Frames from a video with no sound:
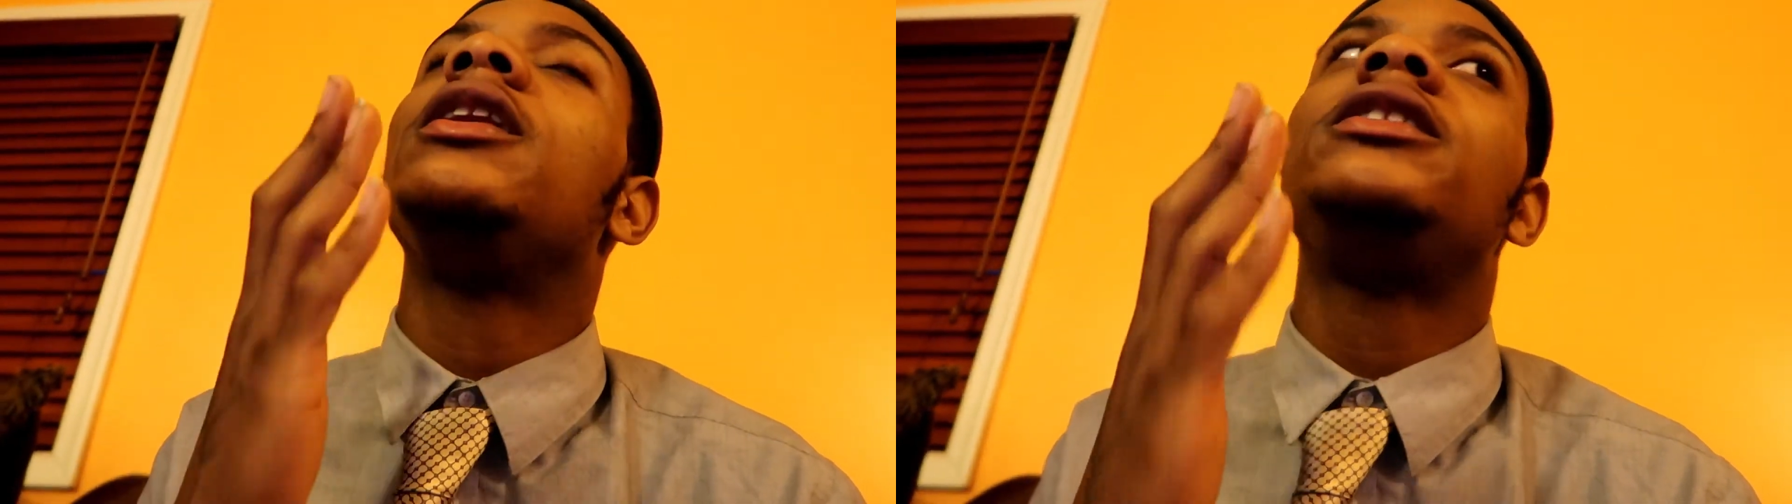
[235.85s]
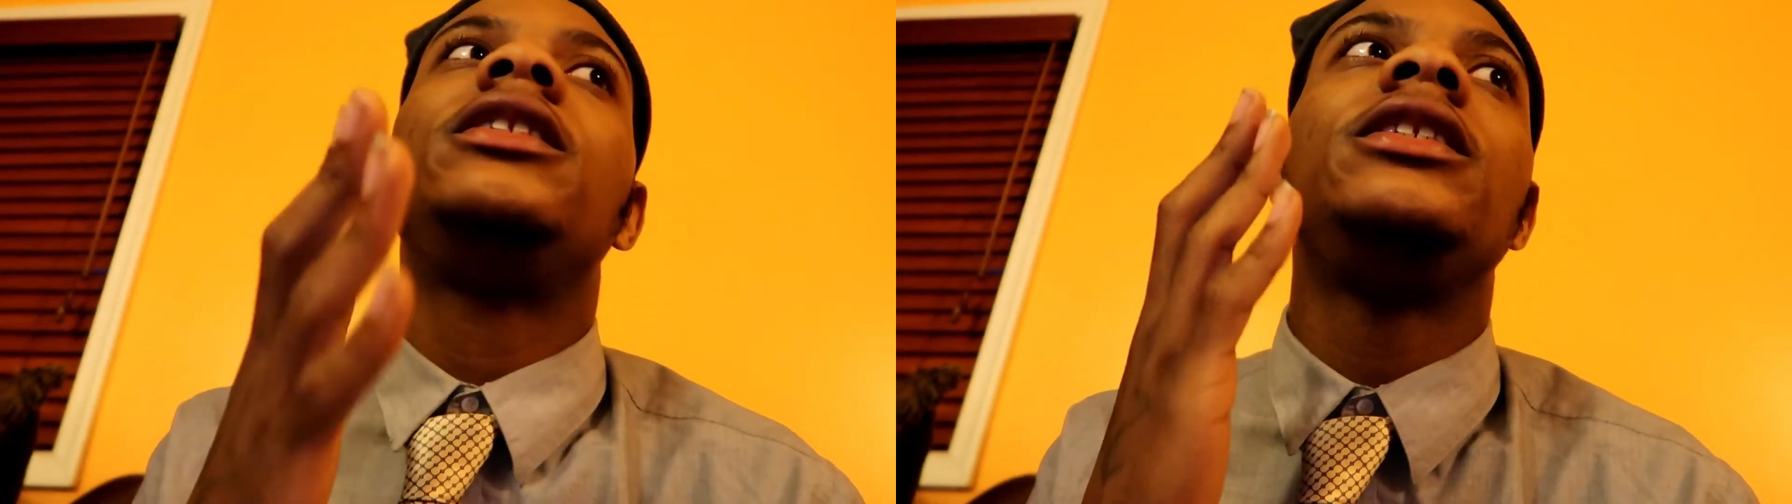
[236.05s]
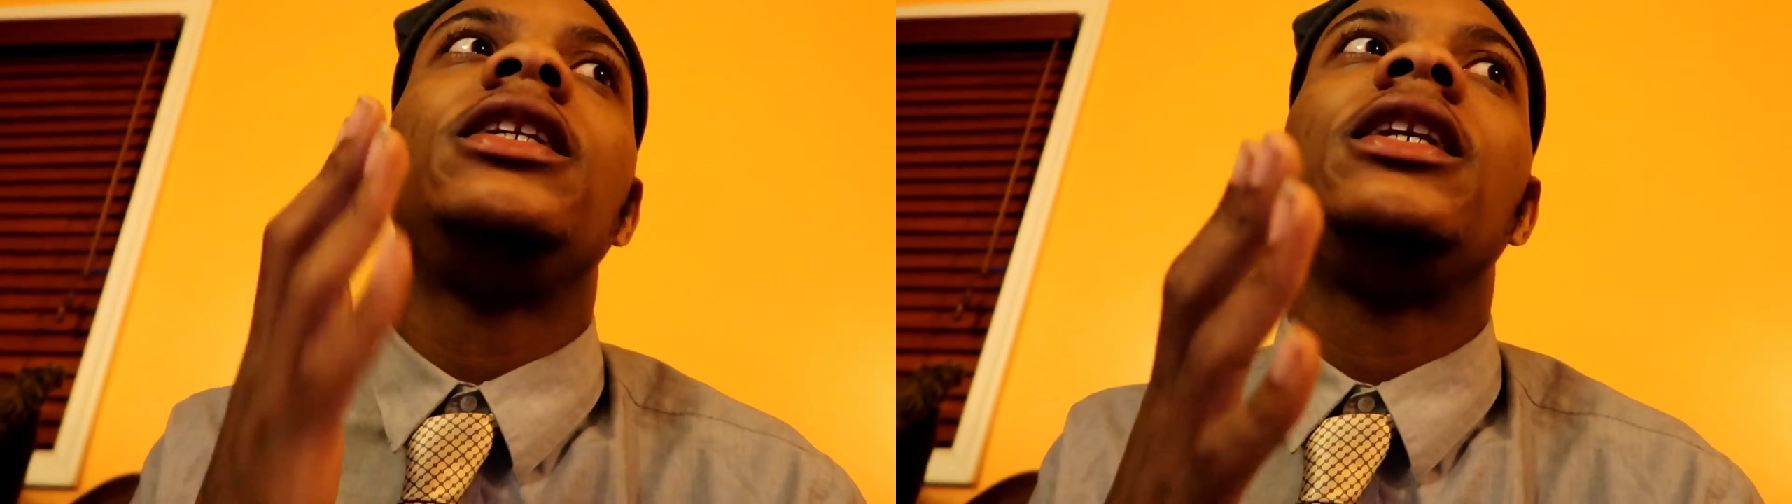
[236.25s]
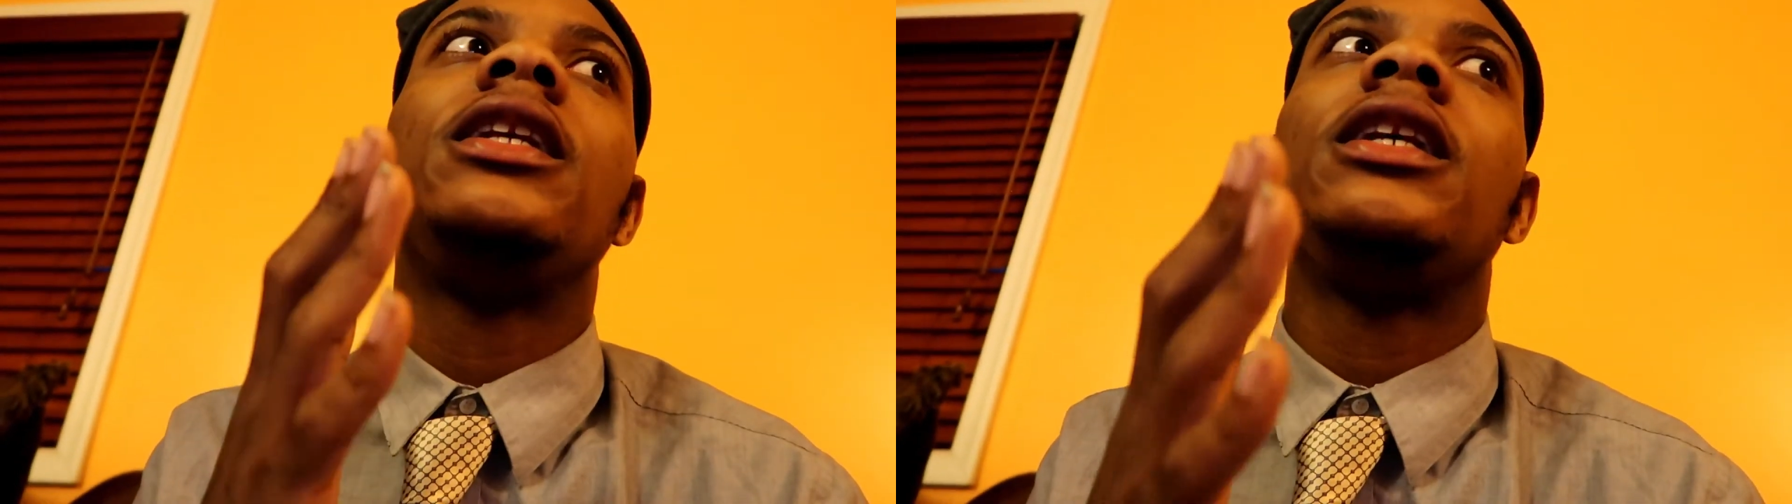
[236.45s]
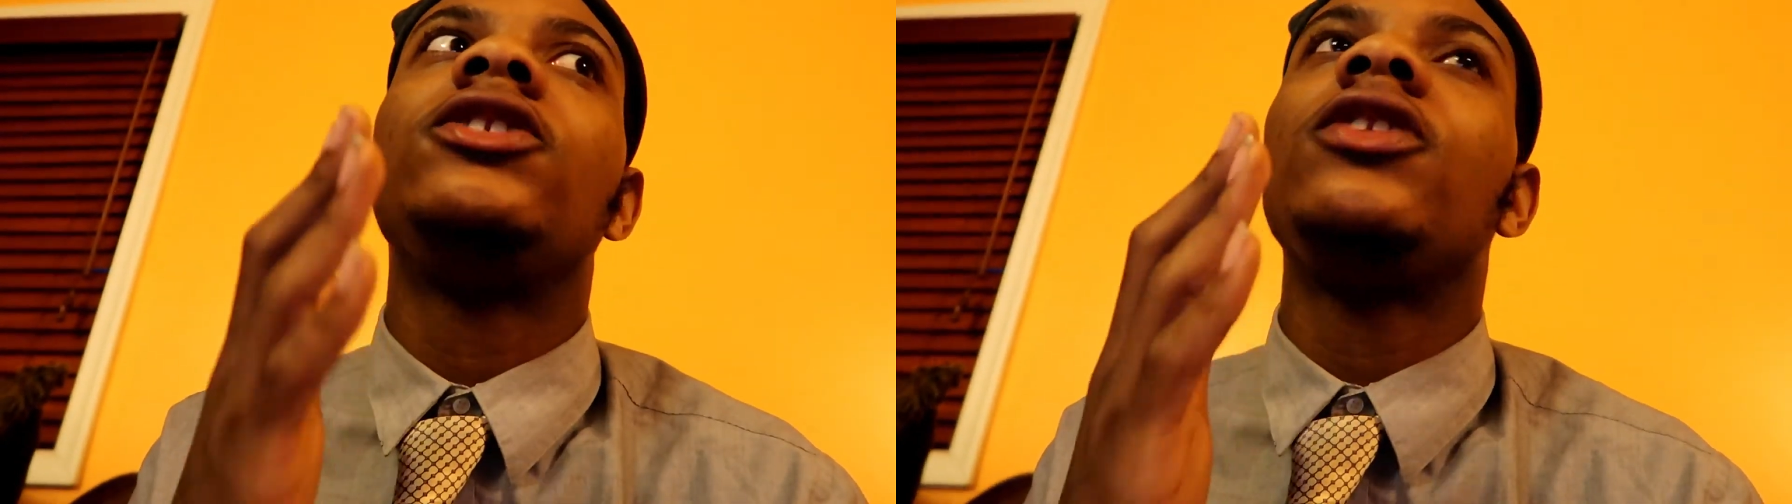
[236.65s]
on
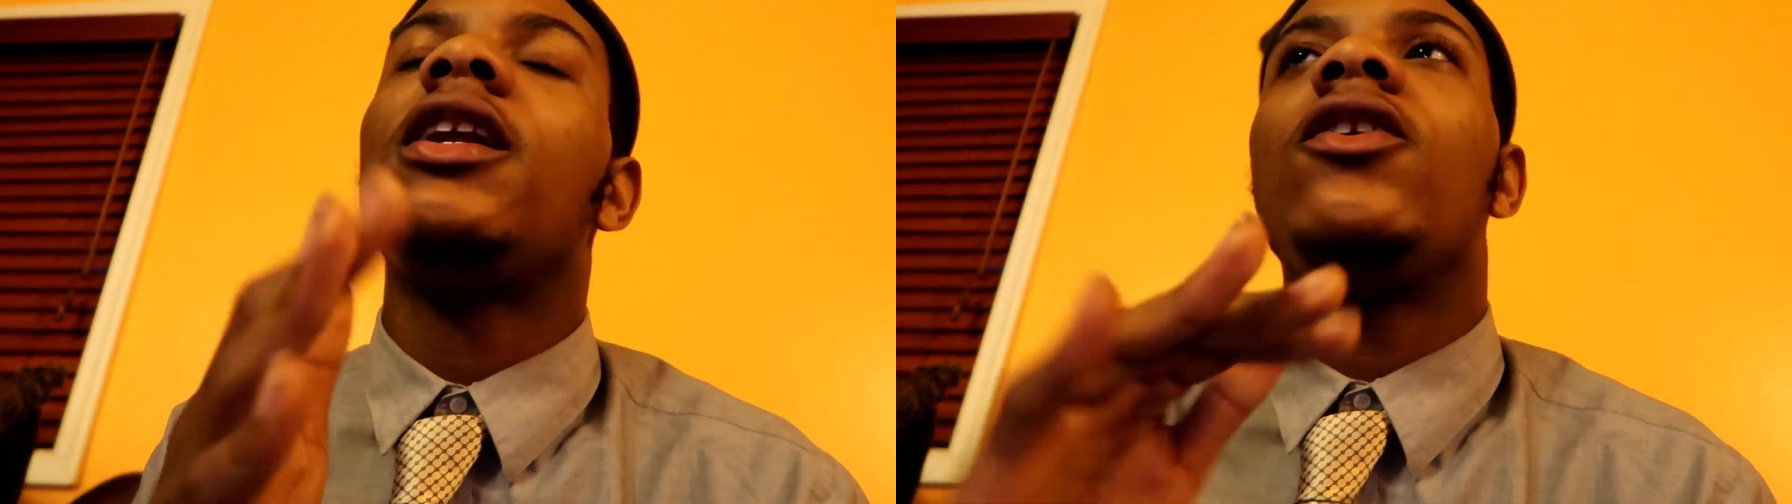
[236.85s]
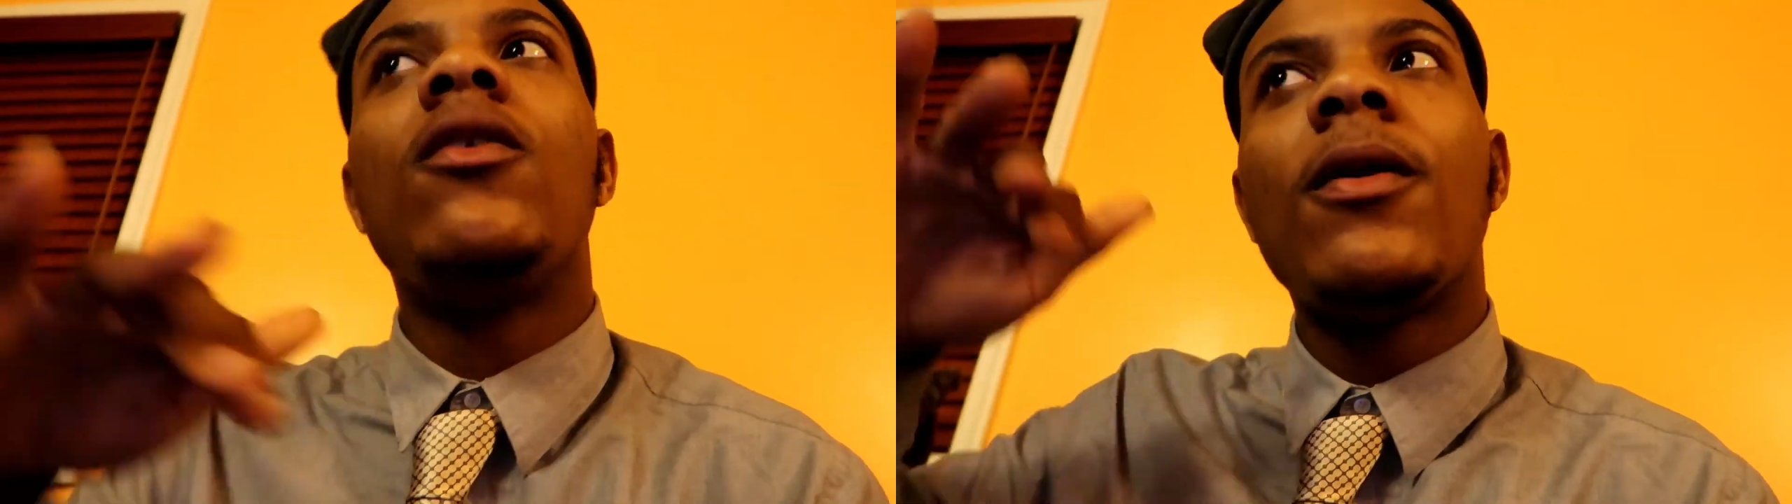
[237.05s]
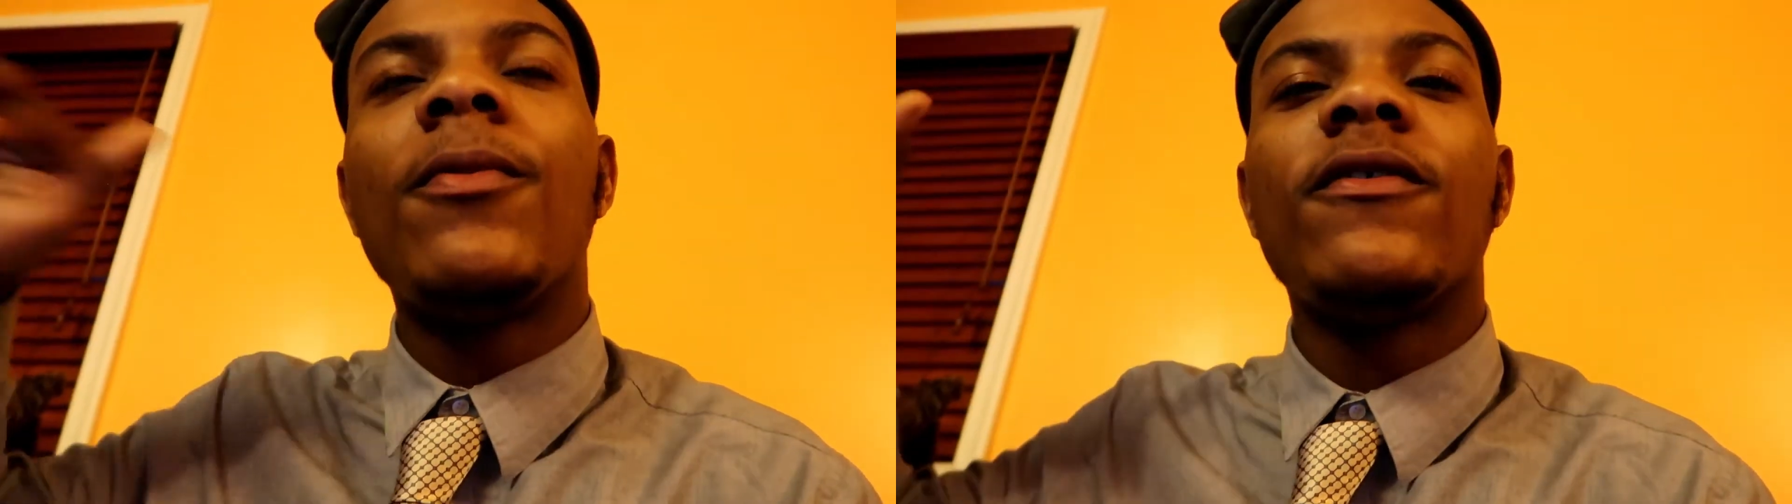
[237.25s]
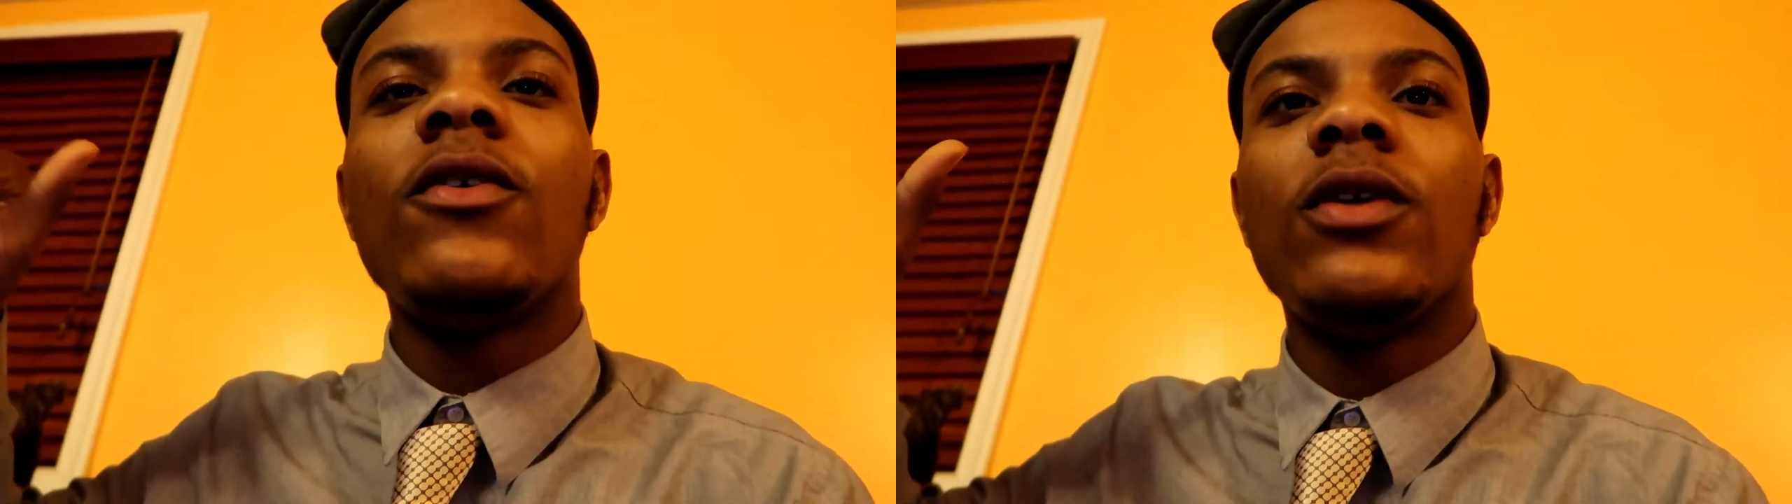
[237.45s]
my birthday,